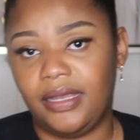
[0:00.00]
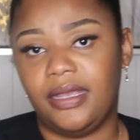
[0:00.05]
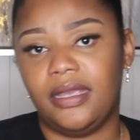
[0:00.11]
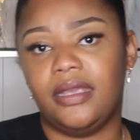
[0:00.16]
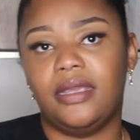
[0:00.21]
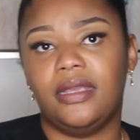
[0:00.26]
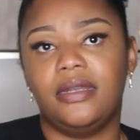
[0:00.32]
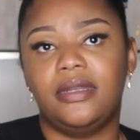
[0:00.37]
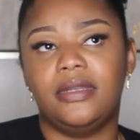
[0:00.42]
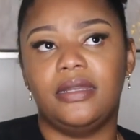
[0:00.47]

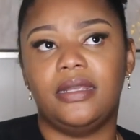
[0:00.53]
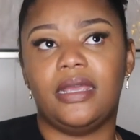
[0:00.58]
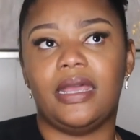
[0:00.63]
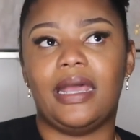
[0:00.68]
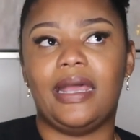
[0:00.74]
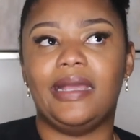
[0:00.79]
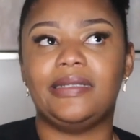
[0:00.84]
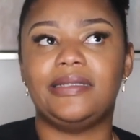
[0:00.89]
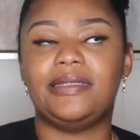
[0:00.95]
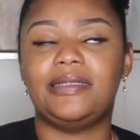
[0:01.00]
and
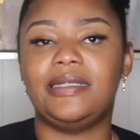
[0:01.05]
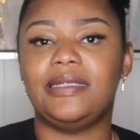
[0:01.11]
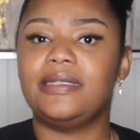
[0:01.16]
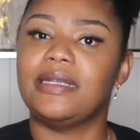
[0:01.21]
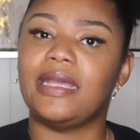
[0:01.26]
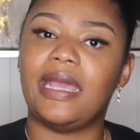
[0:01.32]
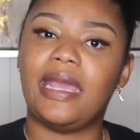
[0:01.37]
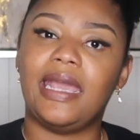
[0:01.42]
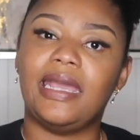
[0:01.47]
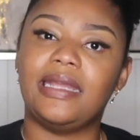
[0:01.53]
I did
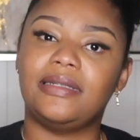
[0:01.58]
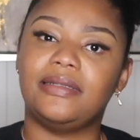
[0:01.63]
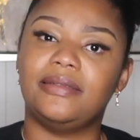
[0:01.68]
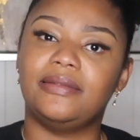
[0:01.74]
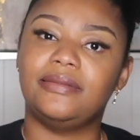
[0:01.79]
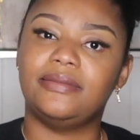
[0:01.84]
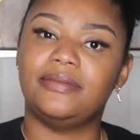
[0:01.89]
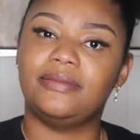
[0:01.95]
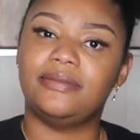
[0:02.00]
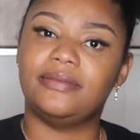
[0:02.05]
not
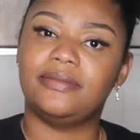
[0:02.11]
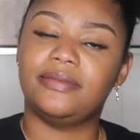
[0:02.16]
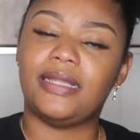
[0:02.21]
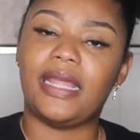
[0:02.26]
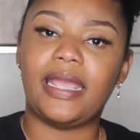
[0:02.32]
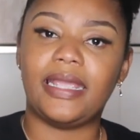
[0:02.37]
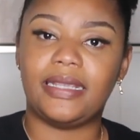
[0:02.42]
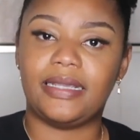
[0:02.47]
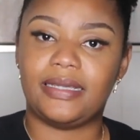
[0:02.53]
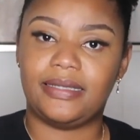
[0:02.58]

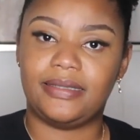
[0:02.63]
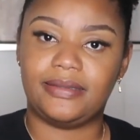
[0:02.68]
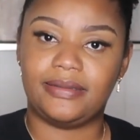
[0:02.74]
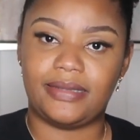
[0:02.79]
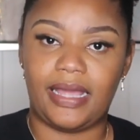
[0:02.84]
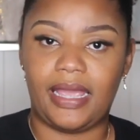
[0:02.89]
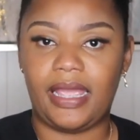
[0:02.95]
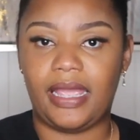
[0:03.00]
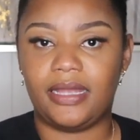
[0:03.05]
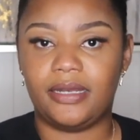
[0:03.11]
like
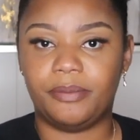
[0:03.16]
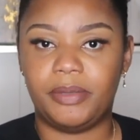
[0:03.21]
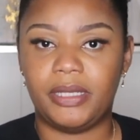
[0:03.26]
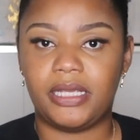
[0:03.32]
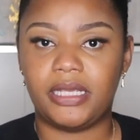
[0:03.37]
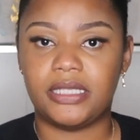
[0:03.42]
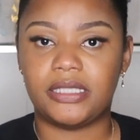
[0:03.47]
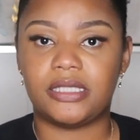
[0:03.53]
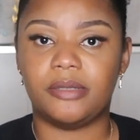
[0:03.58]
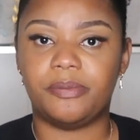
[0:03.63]
that
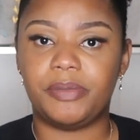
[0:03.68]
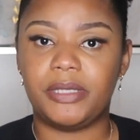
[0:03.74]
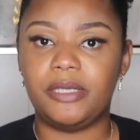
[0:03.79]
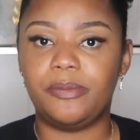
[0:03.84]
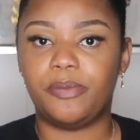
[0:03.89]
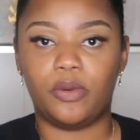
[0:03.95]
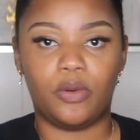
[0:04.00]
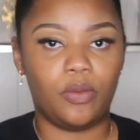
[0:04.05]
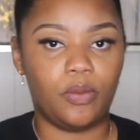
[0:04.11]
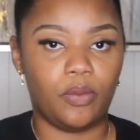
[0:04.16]
because the
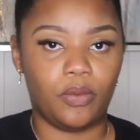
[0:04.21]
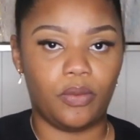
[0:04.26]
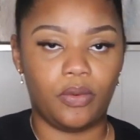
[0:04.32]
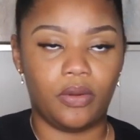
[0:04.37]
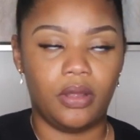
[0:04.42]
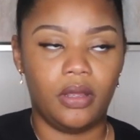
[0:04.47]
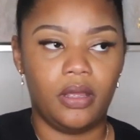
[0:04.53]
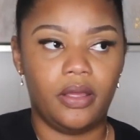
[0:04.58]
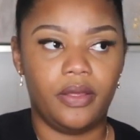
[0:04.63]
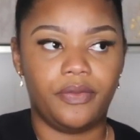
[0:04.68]
people,
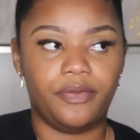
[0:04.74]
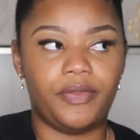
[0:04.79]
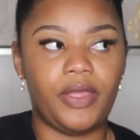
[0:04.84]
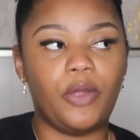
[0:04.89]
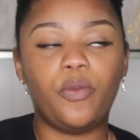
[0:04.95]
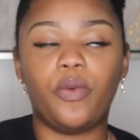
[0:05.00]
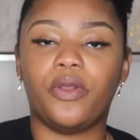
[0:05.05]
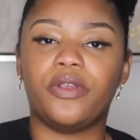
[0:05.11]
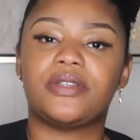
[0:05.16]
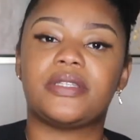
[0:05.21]

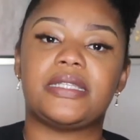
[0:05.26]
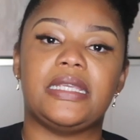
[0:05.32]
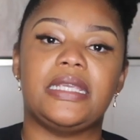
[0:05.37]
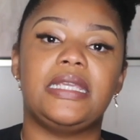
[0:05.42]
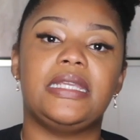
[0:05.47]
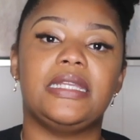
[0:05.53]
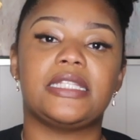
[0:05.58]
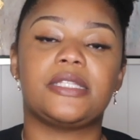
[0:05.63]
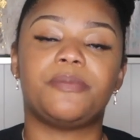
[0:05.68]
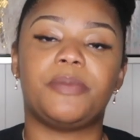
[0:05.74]
they weren't
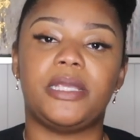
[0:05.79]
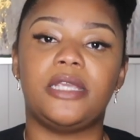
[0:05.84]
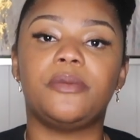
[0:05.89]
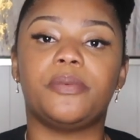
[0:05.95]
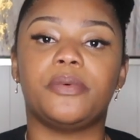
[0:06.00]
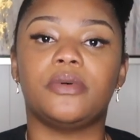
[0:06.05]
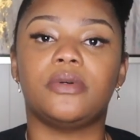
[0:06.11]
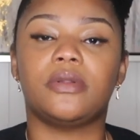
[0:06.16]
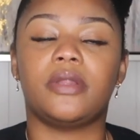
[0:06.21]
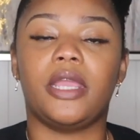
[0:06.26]
seen as
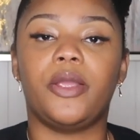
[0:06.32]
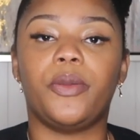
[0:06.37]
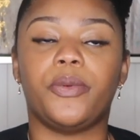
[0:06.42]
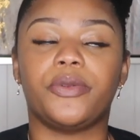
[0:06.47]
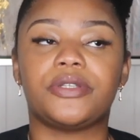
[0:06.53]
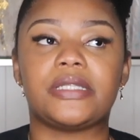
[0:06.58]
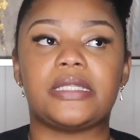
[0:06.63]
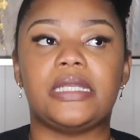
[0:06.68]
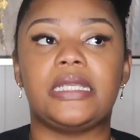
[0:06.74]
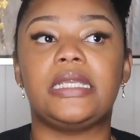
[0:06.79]
people, they
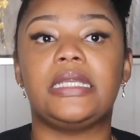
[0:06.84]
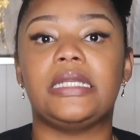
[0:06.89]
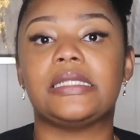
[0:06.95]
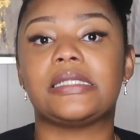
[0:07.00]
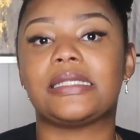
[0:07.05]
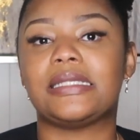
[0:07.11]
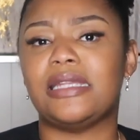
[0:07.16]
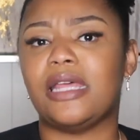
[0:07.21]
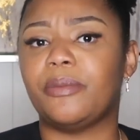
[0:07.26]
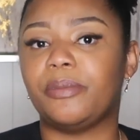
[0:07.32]
were seen
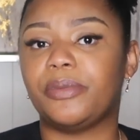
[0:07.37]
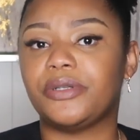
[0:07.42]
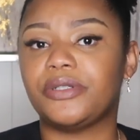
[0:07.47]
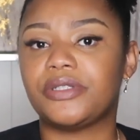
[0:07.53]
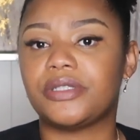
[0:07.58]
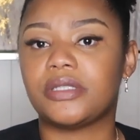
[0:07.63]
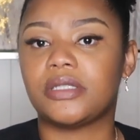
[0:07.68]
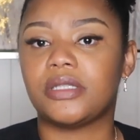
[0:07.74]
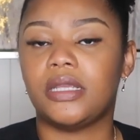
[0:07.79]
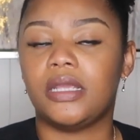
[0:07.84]
as
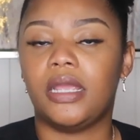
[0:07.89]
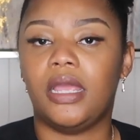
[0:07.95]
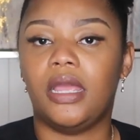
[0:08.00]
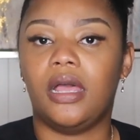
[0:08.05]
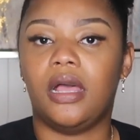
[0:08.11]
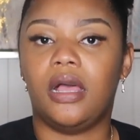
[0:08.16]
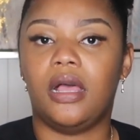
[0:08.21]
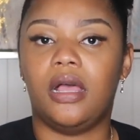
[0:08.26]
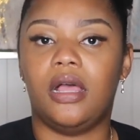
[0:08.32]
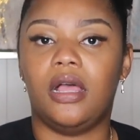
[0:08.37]
numbers.
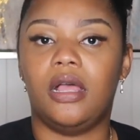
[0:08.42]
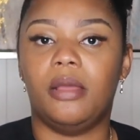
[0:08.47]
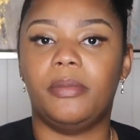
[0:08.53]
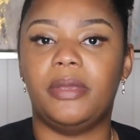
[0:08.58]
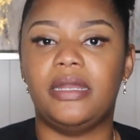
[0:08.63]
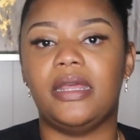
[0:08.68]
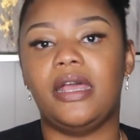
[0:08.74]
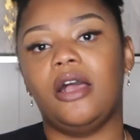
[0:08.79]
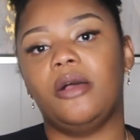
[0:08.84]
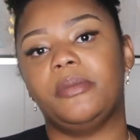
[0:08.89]

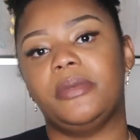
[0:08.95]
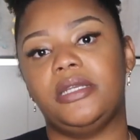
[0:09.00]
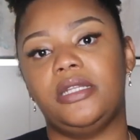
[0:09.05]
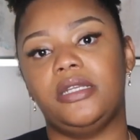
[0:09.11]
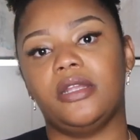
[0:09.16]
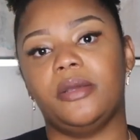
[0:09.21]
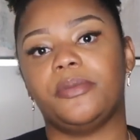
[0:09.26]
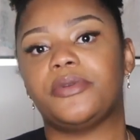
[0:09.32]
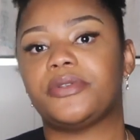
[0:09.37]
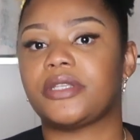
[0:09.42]
And how many
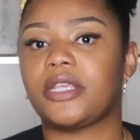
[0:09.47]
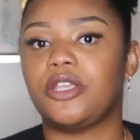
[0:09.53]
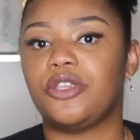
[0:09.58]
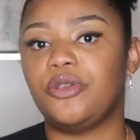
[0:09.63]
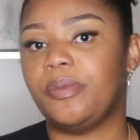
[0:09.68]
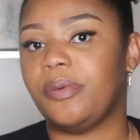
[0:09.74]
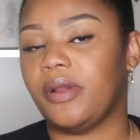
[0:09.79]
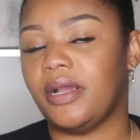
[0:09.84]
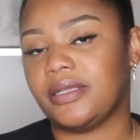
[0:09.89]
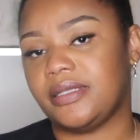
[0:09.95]
numbers can
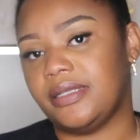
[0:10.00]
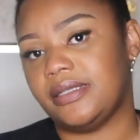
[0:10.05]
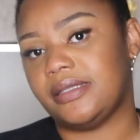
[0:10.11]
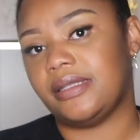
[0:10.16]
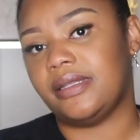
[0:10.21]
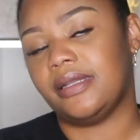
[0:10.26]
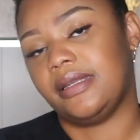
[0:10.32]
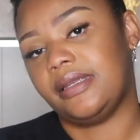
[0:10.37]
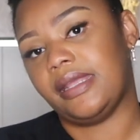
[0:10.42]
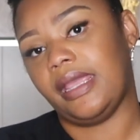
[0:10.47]
you process
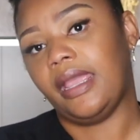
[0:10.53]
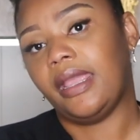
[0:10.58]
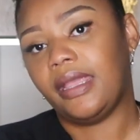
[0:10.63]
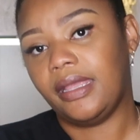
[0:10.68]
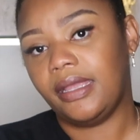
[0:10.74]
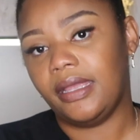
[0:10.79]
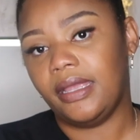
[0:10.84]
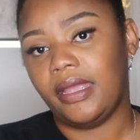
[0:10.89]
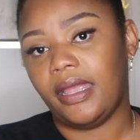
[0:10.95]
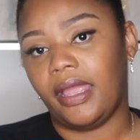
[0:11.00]
in a
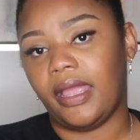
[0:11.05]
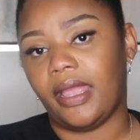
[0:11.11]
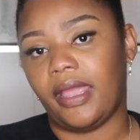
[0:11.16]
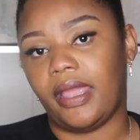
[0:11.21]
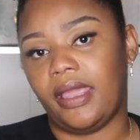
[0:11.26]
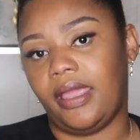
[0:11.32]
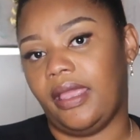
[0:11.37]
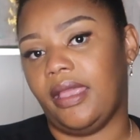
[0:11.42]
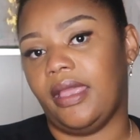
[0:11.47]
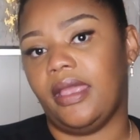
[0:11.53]
day?
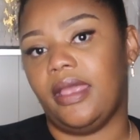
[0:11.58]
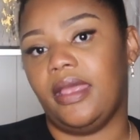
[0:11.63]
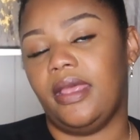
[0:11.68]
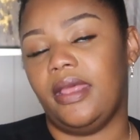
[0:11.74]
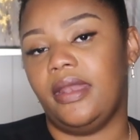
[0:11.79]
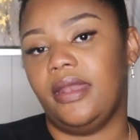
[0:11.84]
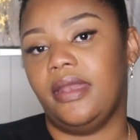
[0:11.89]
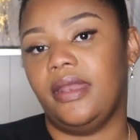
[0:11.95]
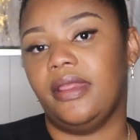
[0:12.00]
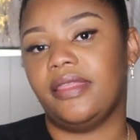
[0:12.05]

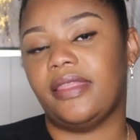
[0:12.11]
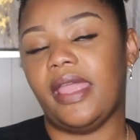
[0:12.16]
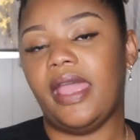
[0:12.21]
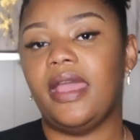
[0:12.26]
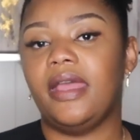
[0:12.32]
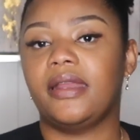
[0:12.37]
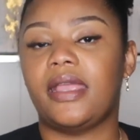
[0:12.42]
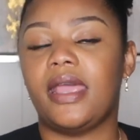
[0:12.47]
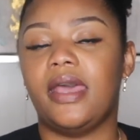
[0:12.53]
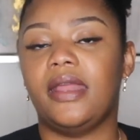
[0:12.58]
And
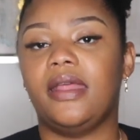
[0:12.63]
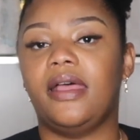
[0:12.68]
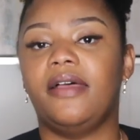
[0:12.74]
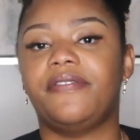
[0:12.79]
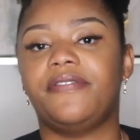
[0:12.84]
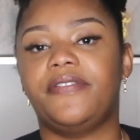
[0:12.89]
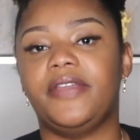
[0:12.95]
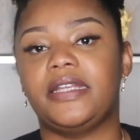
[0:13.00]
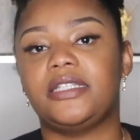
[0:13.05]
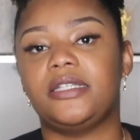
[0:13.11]
that kind of
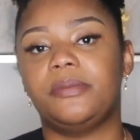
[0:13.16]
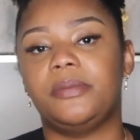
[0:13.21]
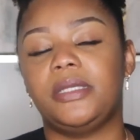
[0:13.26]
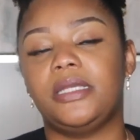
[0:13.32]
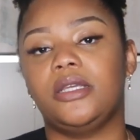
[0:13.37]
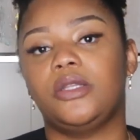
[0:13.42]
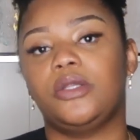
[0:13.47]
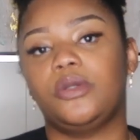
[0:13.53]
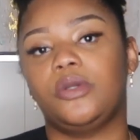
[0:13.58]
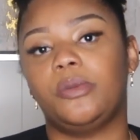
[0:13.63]
affected
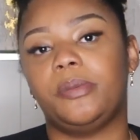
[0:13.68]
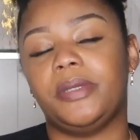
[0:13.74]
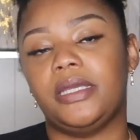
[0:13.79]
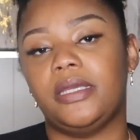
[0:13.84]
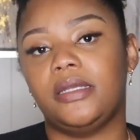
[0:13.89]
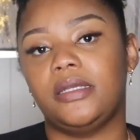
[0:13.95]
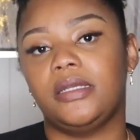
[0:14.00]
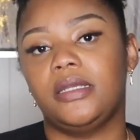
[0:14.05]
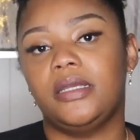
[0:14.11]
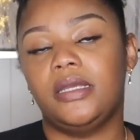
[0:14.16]
me a little
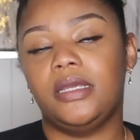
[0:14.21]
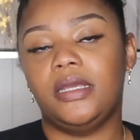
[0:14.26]
bit.